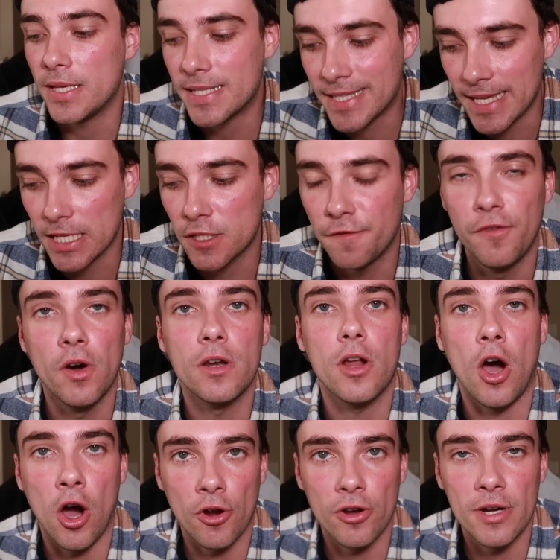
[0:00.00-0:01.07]
6 foot,
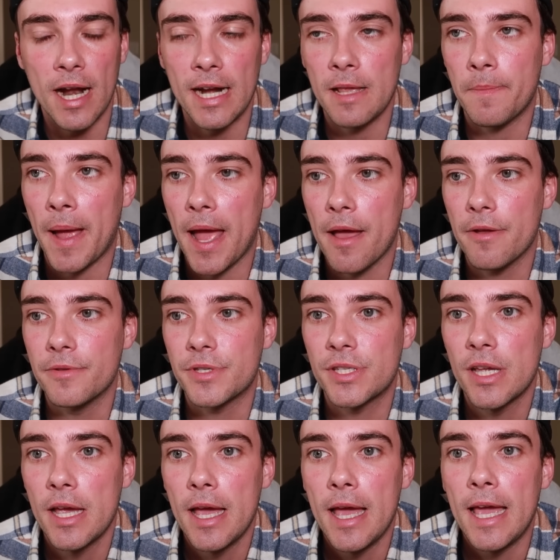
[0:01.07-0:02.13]
190 pounds,